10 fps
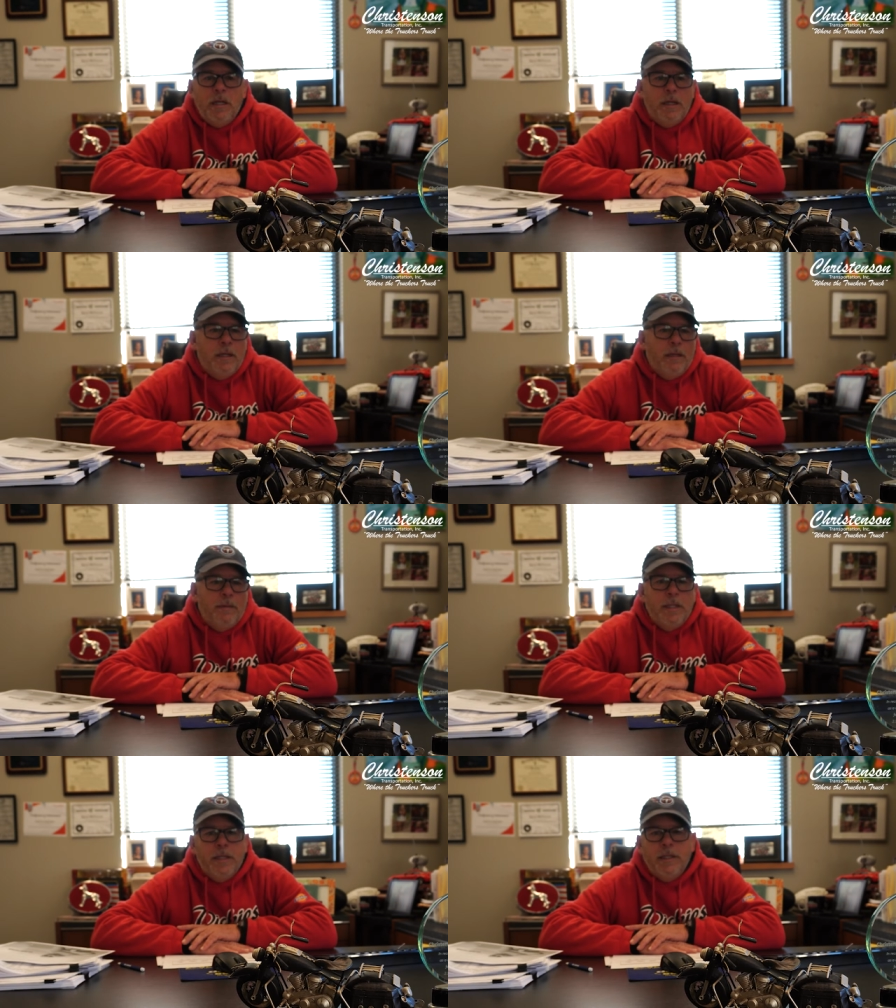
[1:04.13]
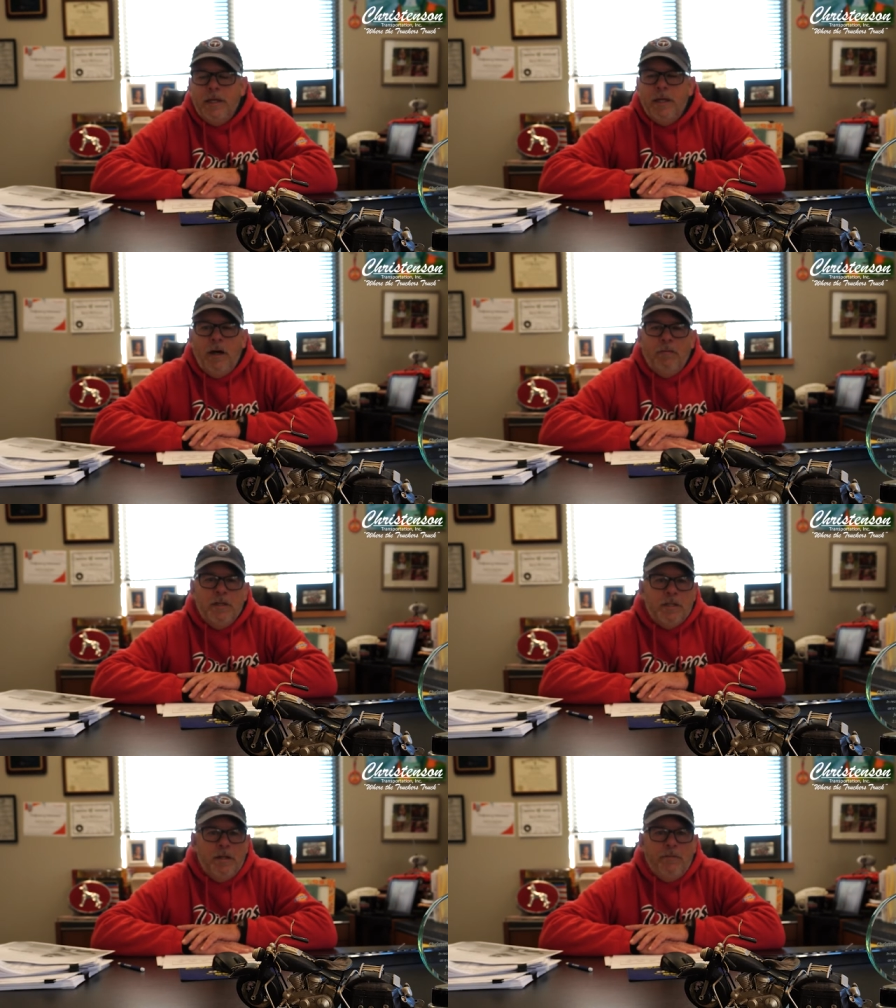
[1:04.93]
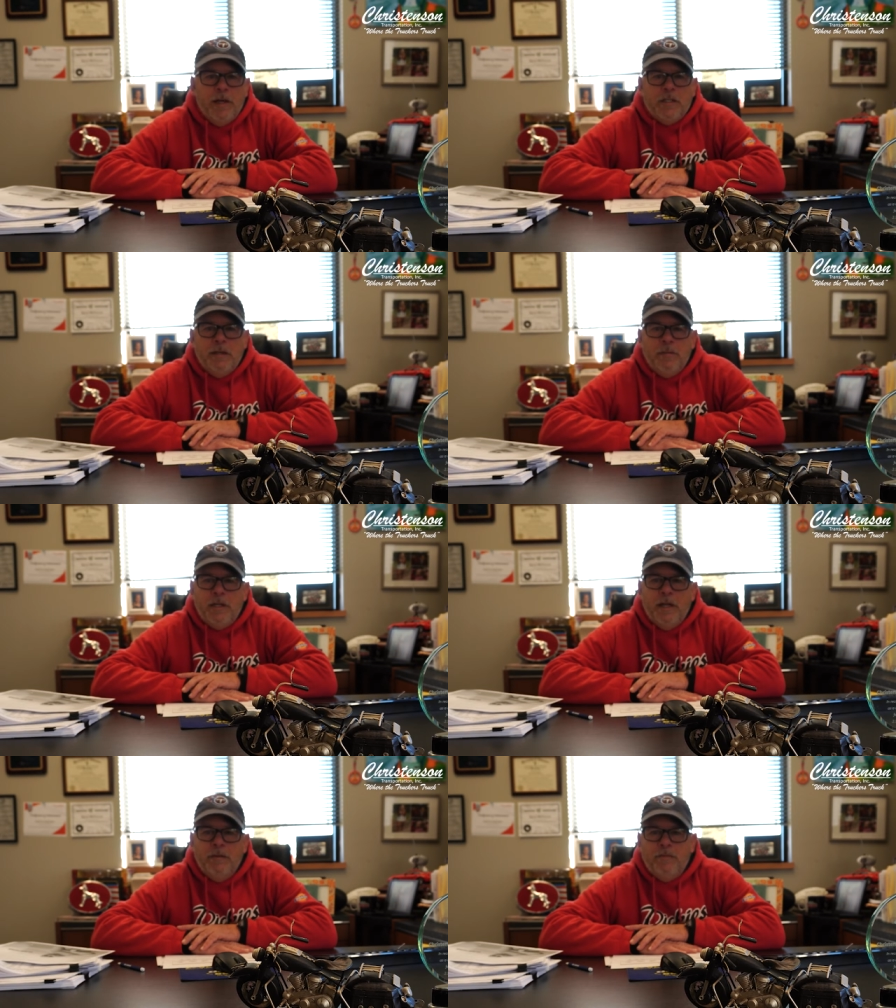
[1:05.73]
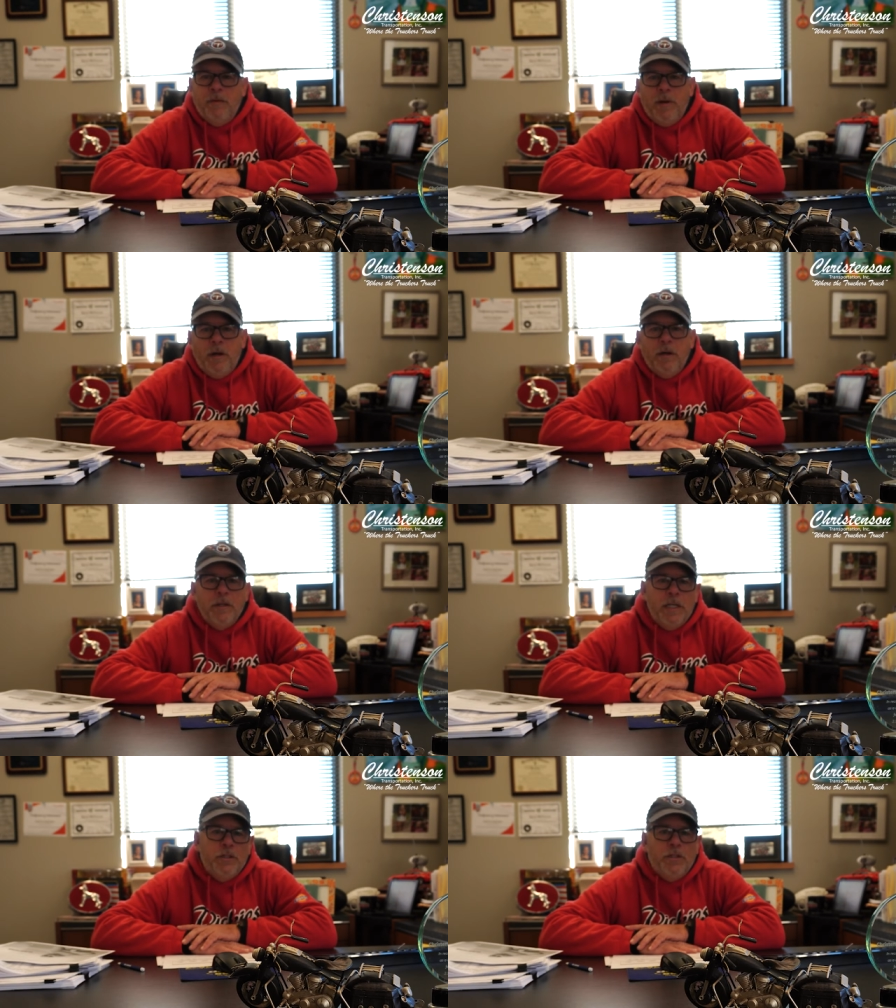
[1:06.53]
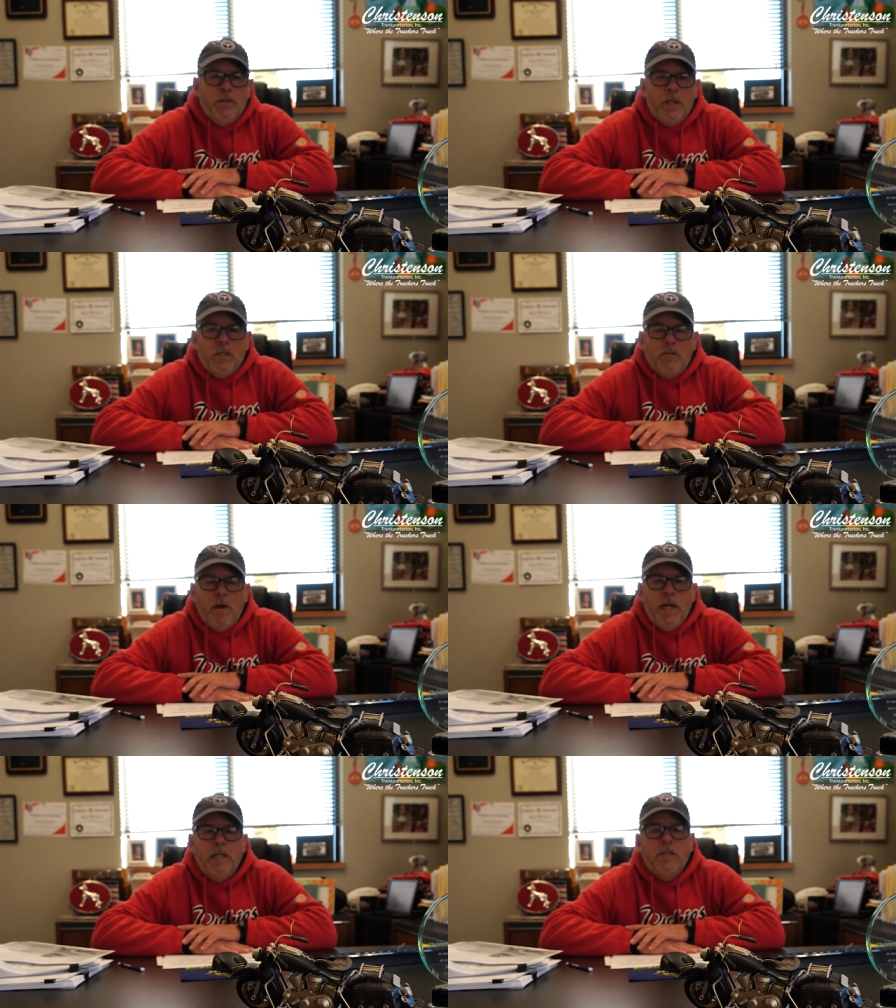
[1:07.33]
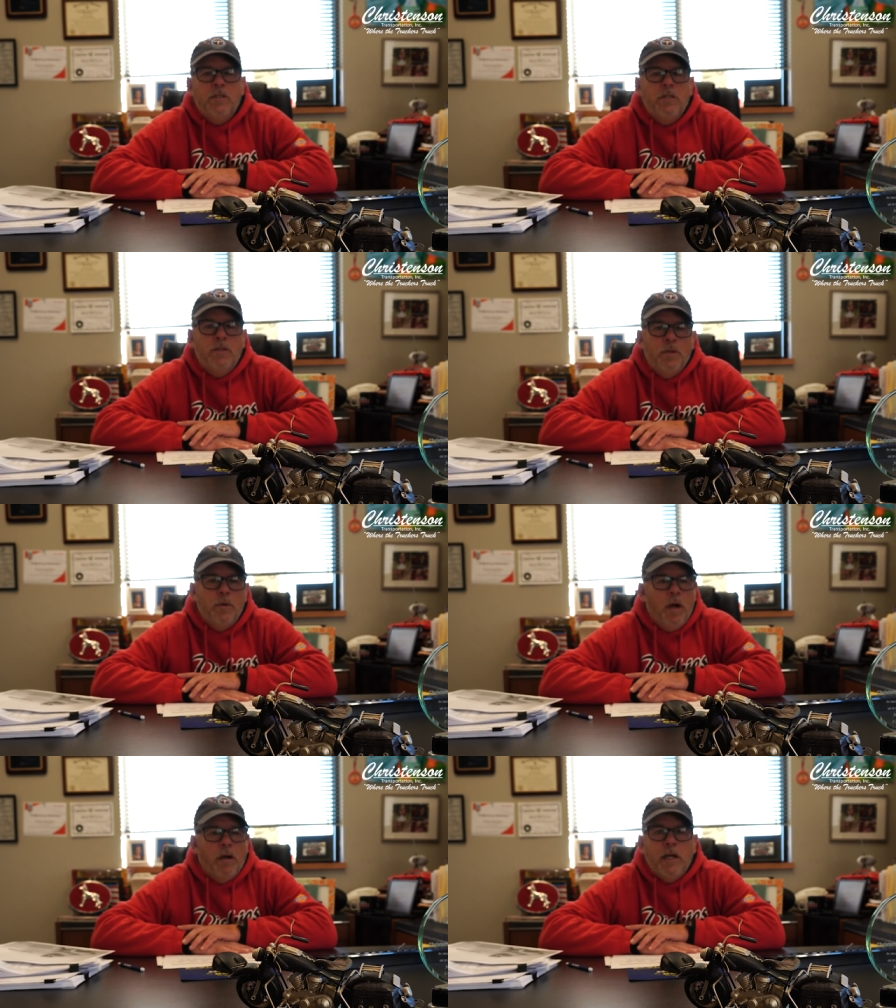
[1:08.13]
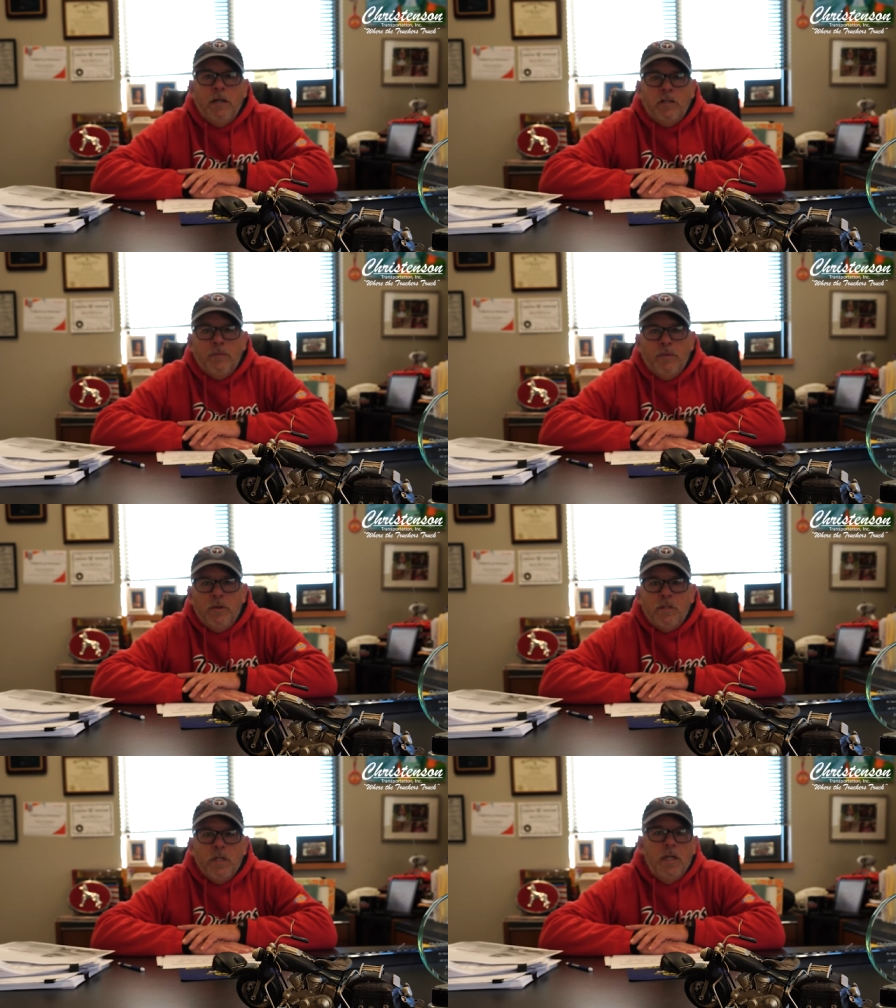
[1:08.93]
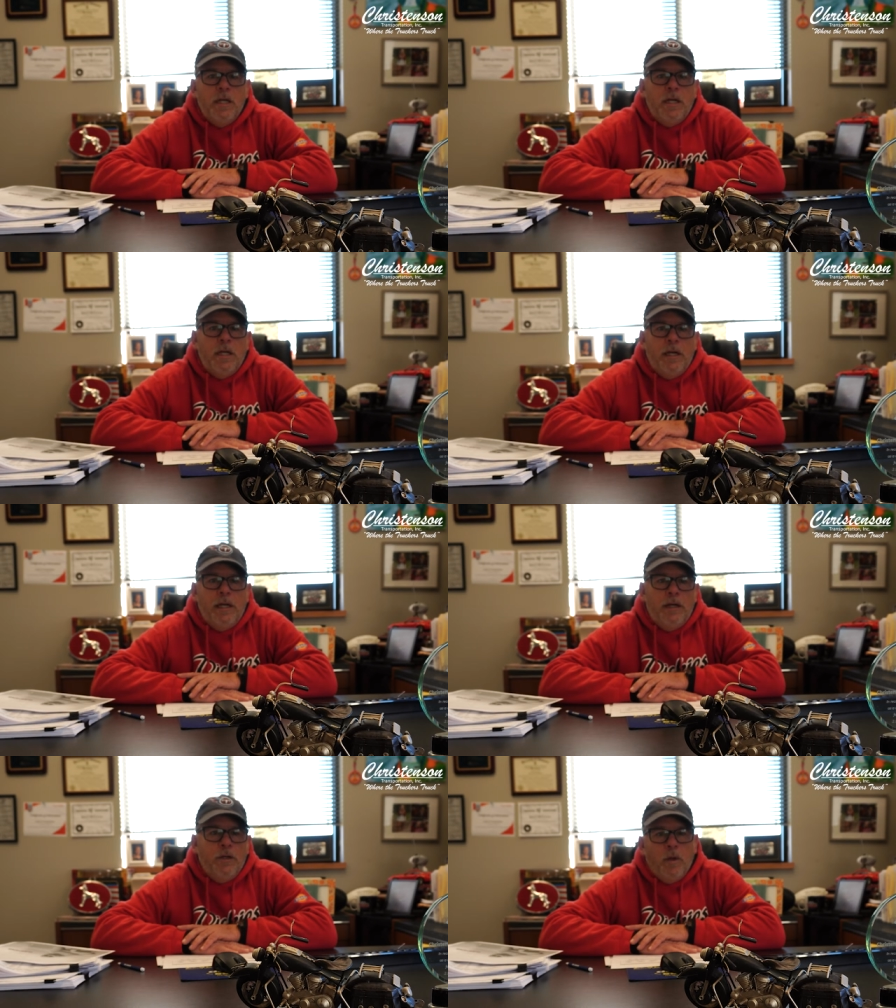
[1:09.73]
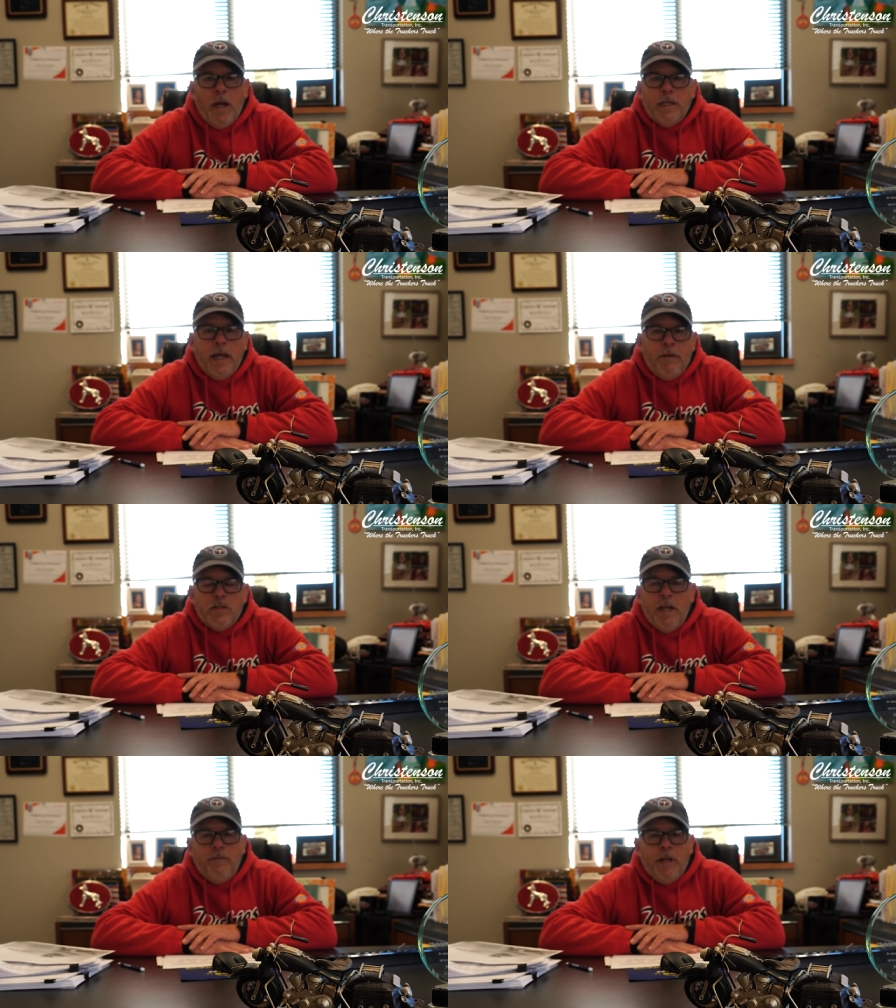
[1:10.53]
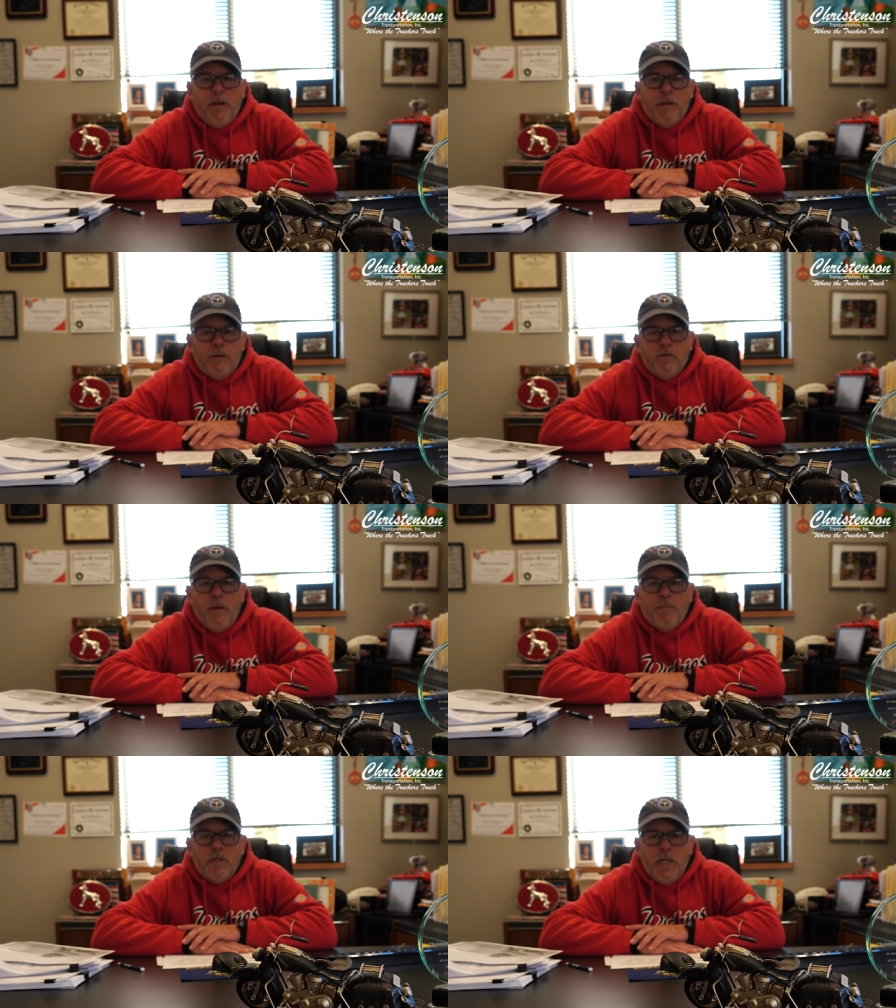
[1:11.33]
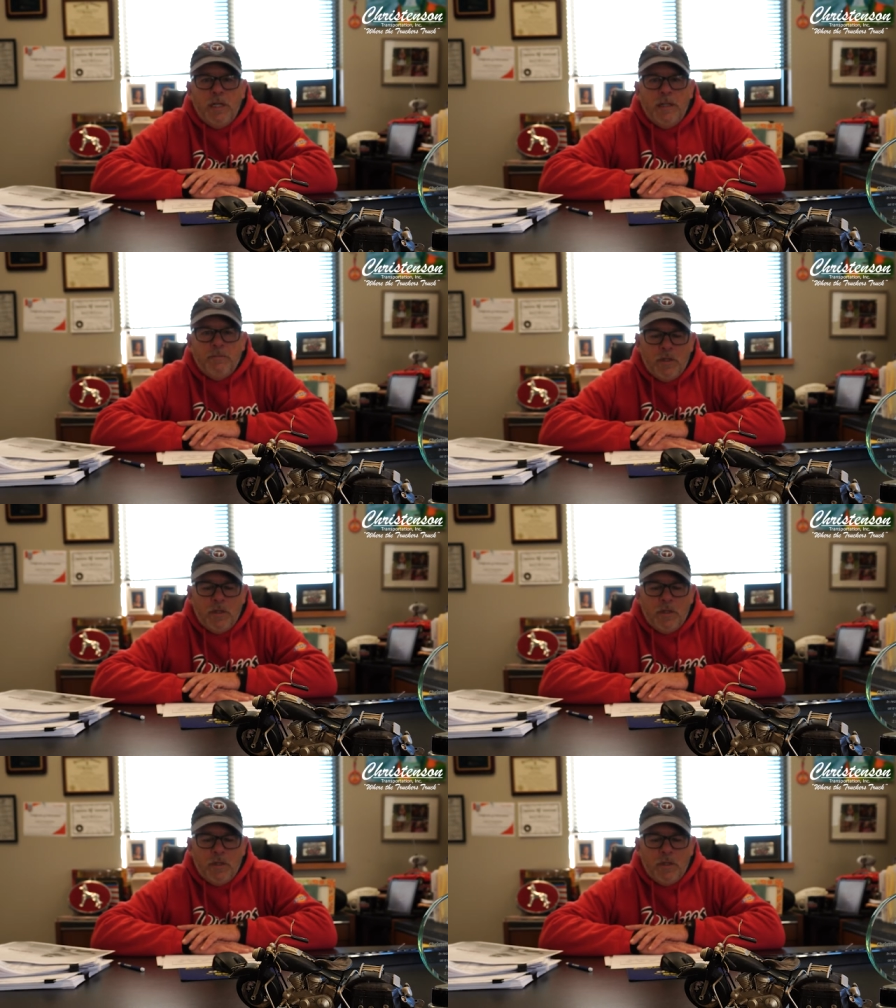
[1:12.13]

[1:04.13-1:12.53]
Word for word: Uh, obviously, it affects everything from our insurance rates to our customers uh, who like to have safe carriers representing them.